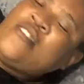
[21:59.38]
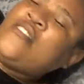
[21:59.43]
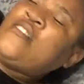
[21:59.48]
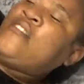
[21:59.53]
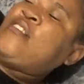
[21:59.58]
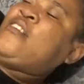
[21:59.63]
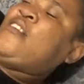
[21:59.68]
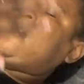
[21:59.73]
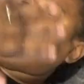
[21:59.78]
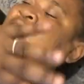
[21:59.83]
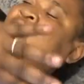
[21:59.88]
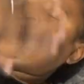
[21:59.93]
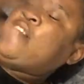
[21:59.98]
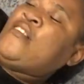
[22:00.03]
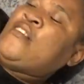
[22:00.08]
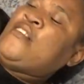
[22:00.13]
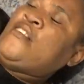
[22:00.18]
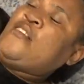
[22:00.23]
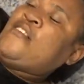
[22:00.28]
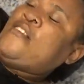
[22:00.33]
you,
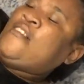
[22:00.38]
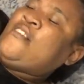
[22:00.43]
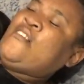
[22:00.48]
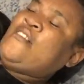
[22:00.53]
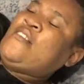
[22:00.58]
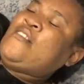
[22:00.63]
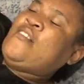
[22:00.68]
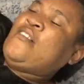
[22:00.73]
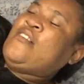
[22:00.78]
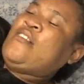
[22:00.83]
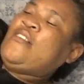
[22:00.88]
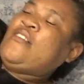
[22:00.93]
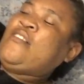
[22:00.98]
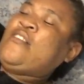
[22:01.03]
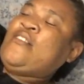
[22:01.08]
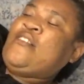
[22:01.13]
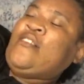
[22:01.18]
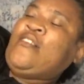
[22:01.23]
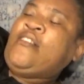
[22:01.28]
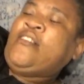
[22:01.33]
Jesus. In
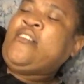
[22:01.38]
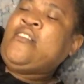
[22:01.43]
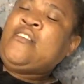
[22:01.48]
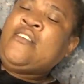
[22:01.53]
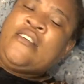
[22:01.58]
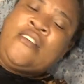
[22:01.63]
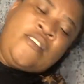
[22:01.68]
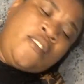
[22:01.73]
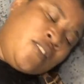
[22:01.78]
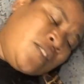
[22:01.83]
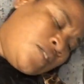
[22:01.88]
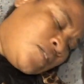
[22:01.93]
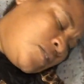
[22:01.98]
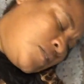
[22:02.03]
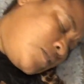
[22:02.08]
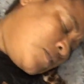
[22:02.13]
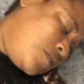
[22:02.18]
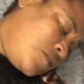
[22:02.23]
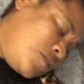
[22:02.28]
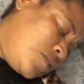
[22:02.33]
Jesus Christ's mighty name.
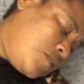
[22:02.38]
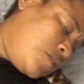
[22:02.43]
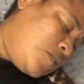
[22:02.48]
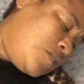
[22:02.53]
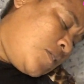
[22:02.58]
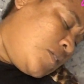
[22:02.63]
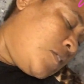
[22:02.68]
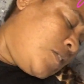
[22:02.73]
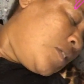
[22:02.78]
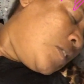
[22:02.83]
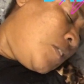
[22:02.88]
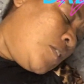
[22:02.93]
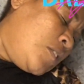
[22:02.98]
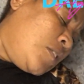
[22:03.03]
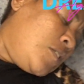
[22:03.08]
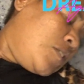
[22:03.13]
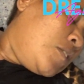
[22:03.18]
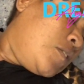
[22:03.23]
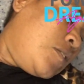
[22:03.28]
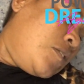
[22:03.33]
Jesus, Jesus
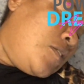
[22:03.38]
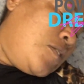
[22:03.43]
Christ's